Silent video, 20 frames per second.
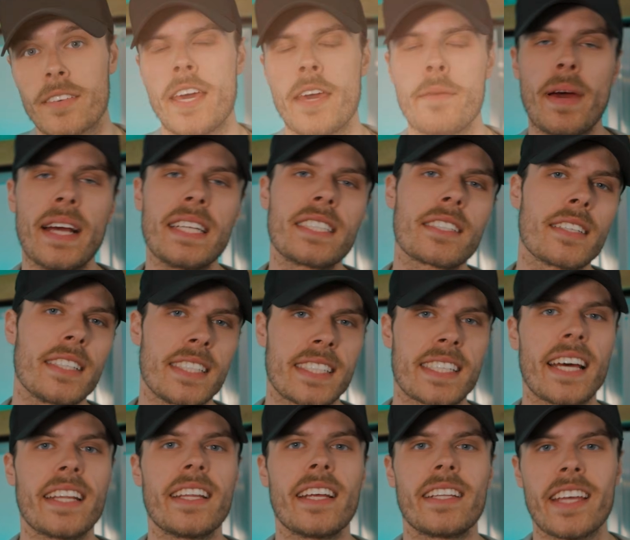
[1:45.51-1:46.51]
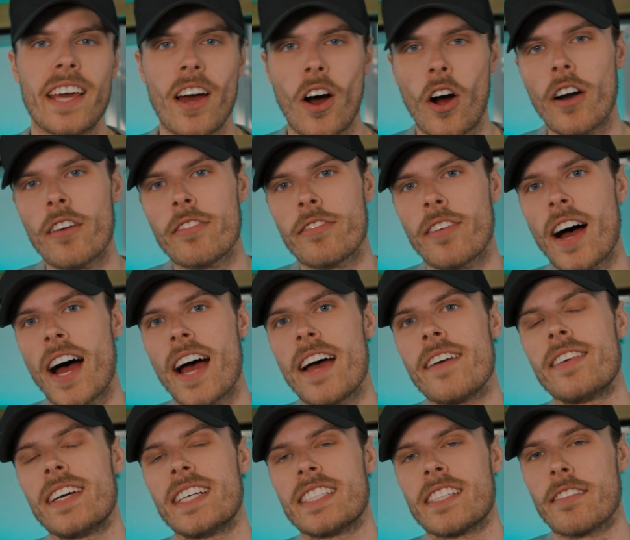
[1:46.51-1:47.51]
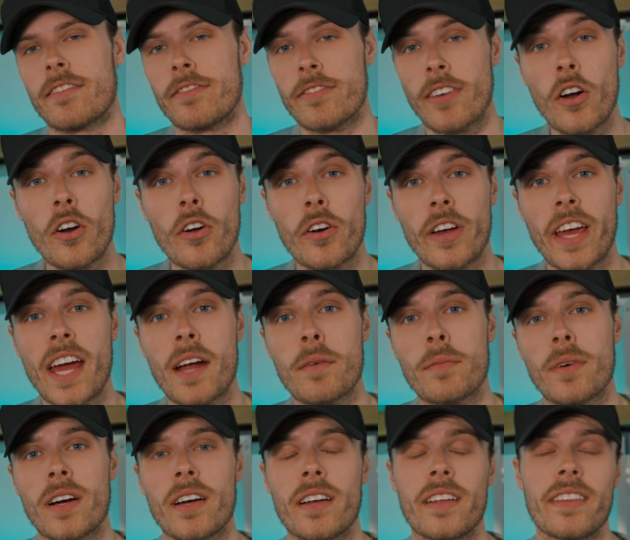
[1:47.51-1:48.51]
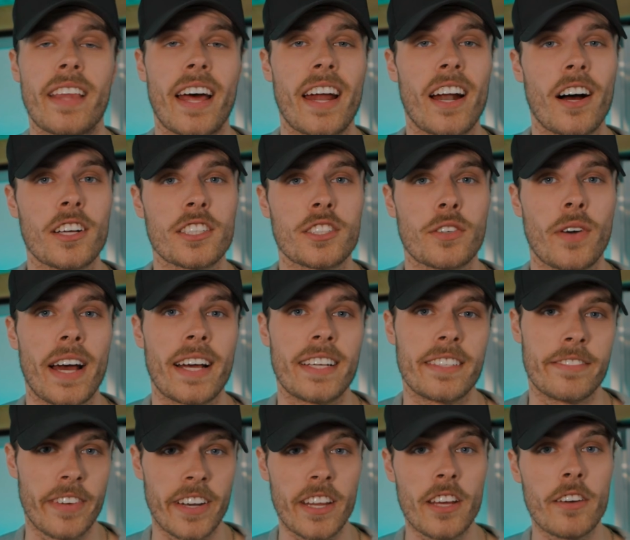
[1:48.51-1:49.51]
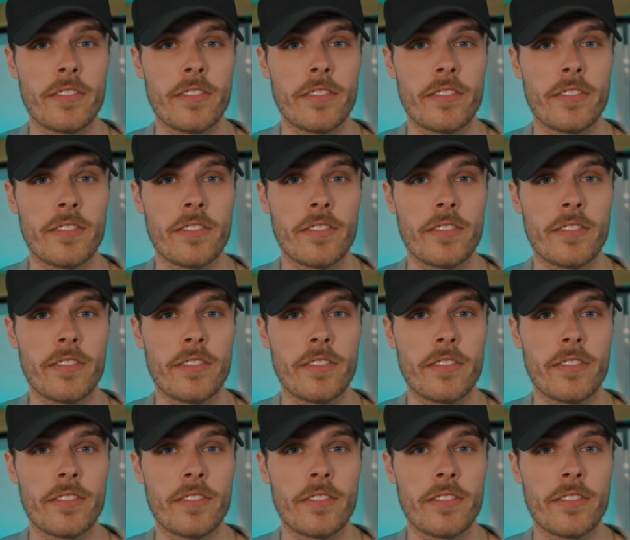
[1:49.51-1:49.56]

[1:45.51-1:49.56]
He basically said that the R5 is a photo camera that also has video